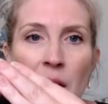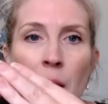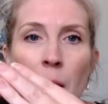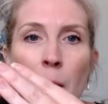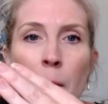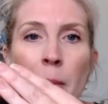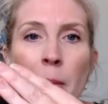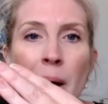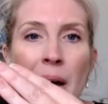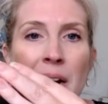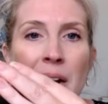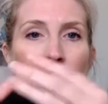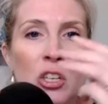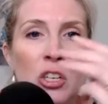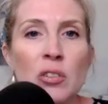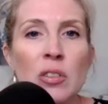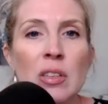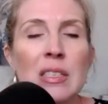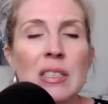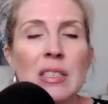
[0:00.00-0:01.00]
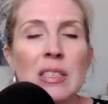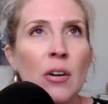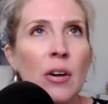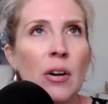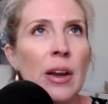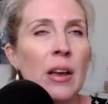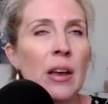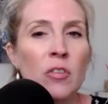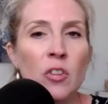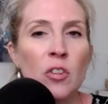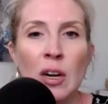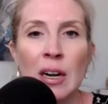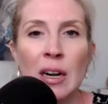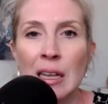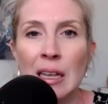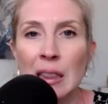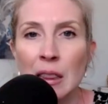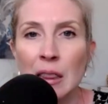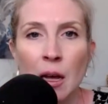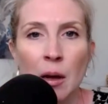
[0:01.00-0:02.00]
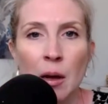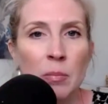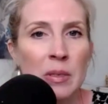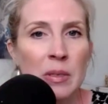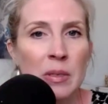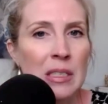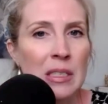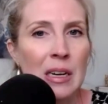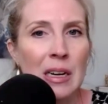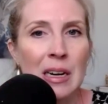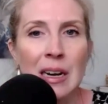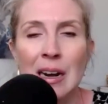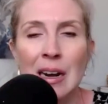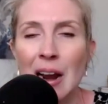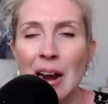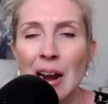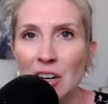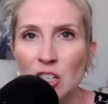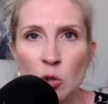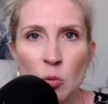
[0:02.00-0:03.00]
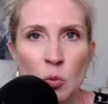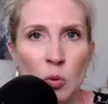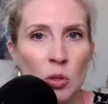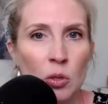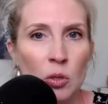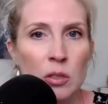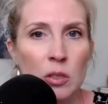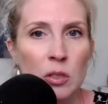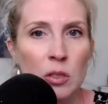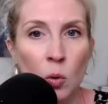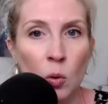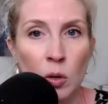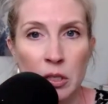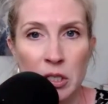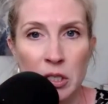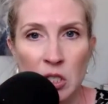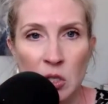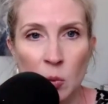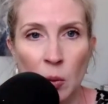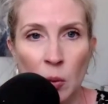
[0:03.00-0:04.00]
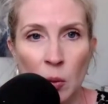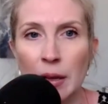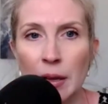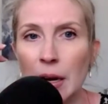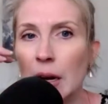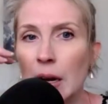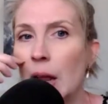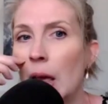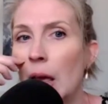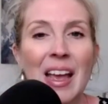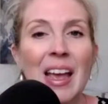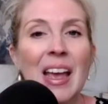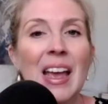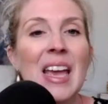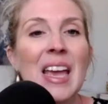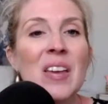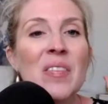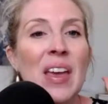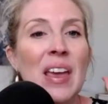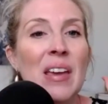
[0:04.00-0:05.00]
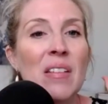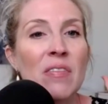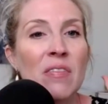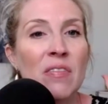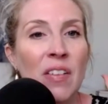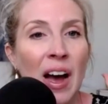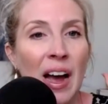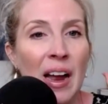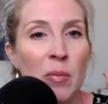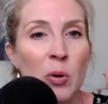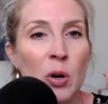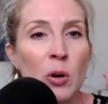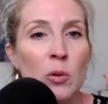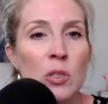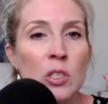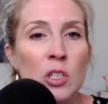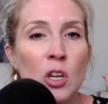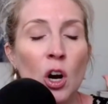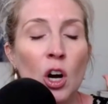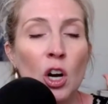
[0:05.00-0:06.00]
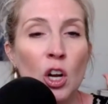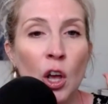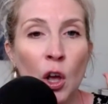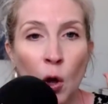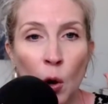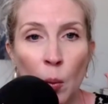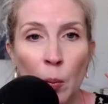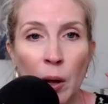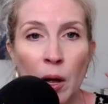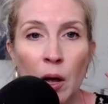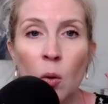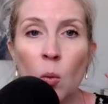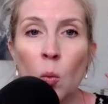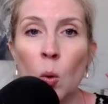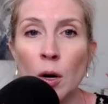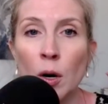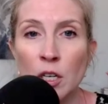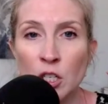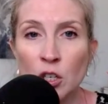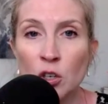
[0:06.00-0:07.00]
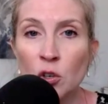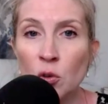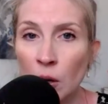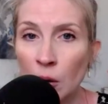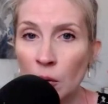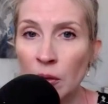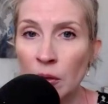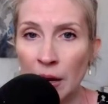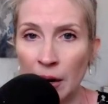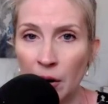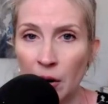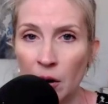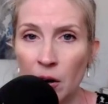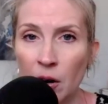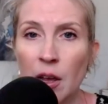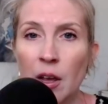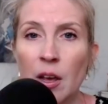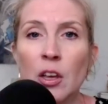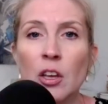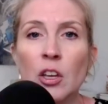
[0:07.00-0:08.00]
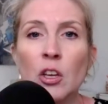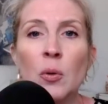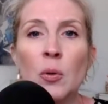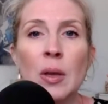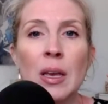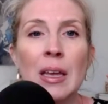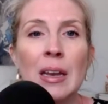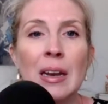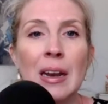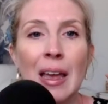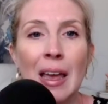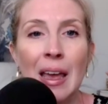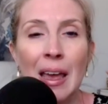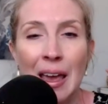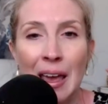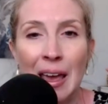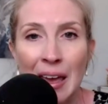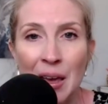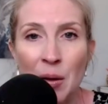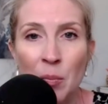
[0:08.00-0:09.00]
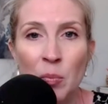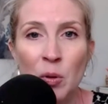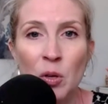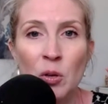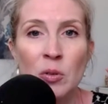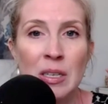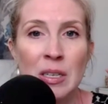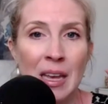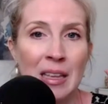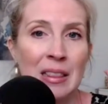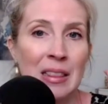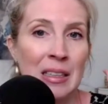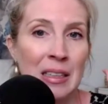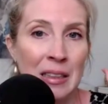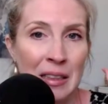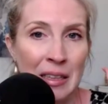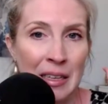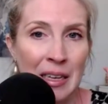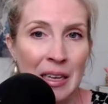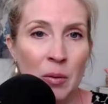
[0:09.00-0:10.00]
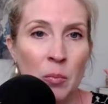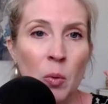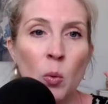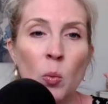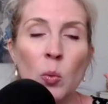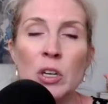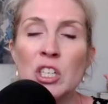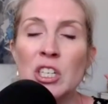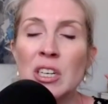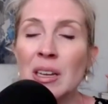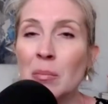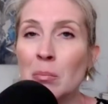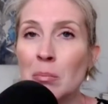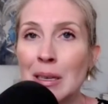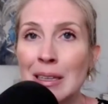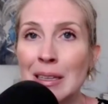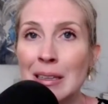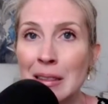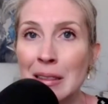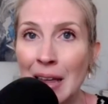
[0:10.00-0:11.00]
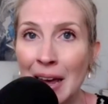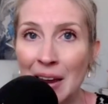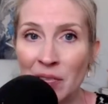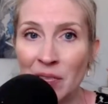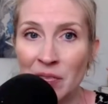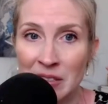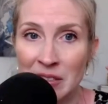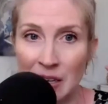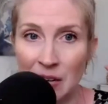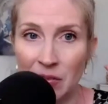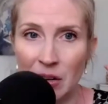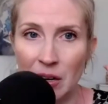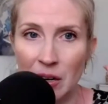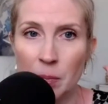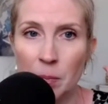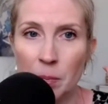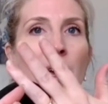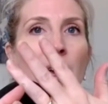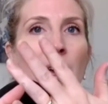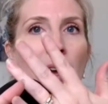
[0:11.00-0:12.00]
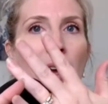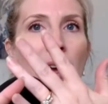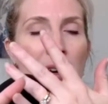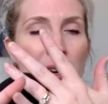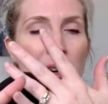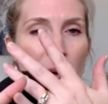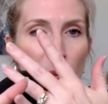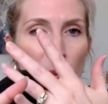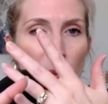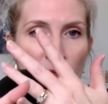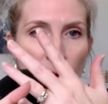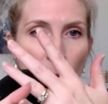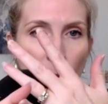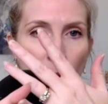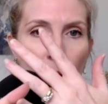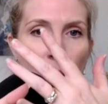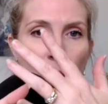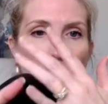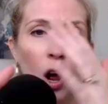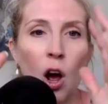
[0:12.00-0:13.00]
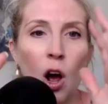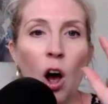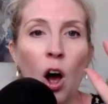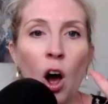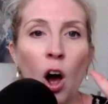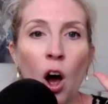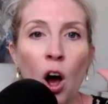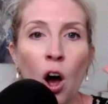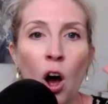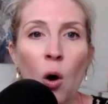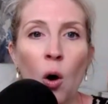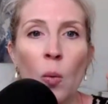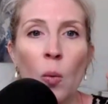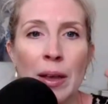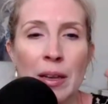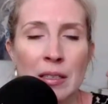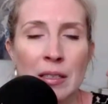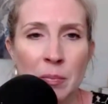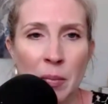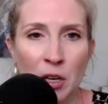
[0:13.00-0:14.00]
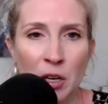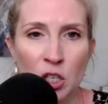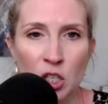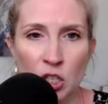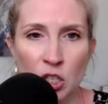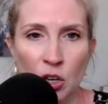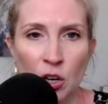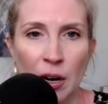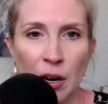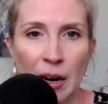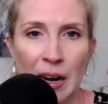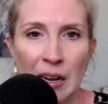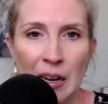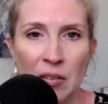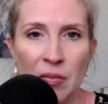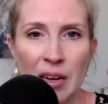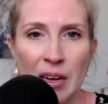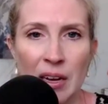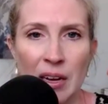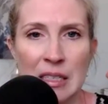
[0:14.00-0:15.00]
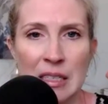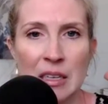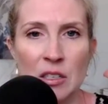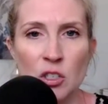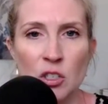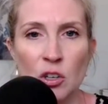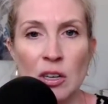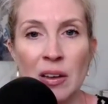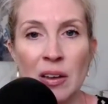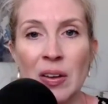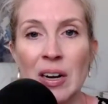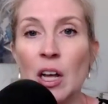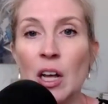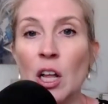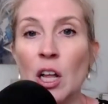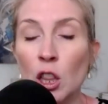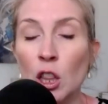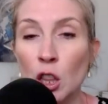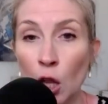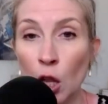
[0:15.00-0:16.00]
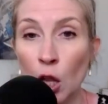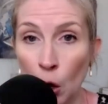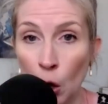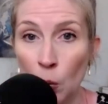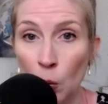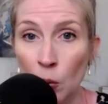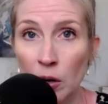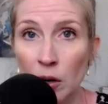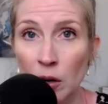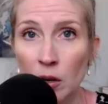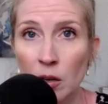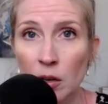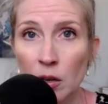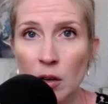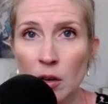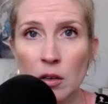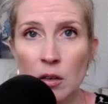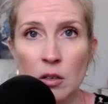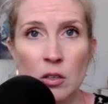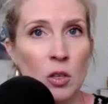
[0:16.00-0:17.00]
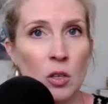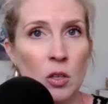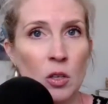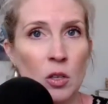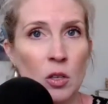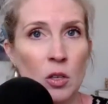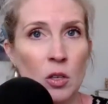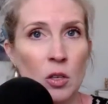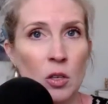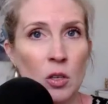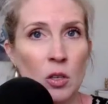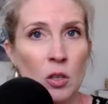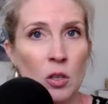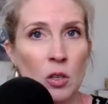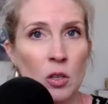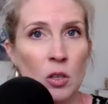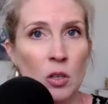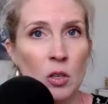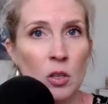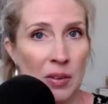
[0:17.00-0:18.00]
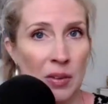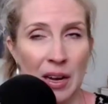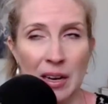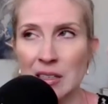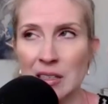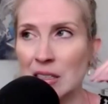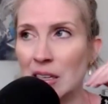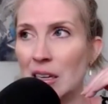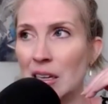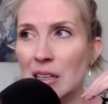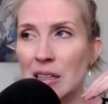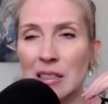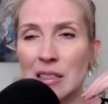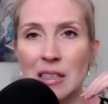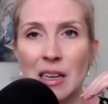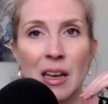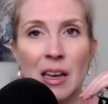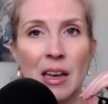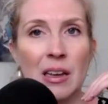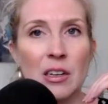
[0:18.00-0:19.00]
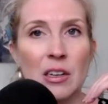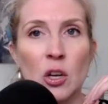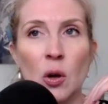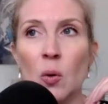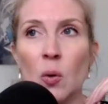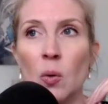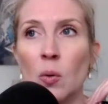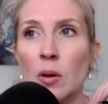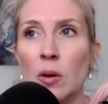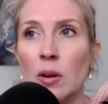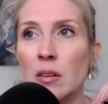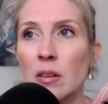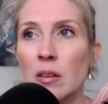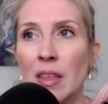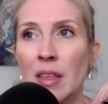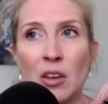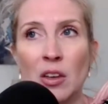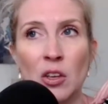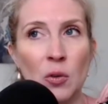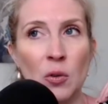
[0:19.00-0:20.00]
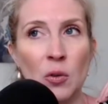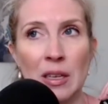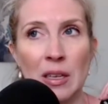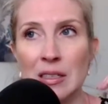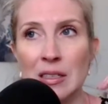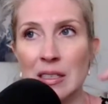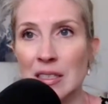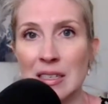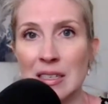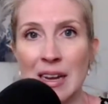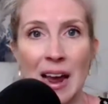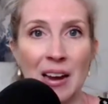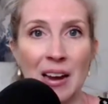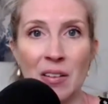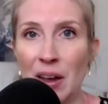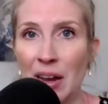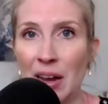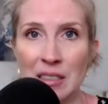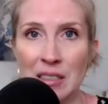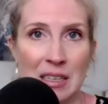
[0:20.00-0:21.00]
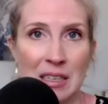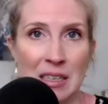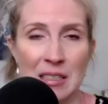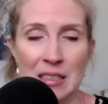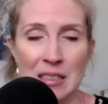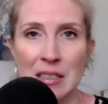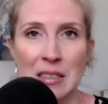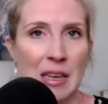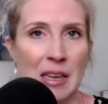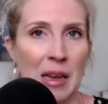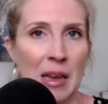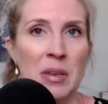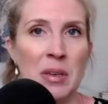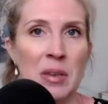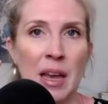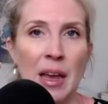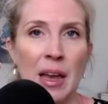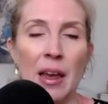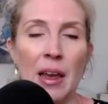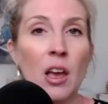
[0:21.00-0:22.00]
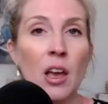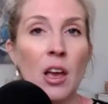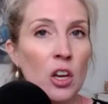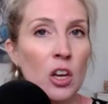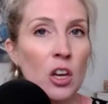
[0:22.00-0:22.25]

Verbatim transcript: Monitor this area for any lumps, nodules, or swelling. If a fibrosarcoma were to grow there, you can amputate the limb, which can be life-saving. And 4, always make sure any vaccines are given alone. So don't get any multi-vaccines. Don't think you can stack vaccines in the same day.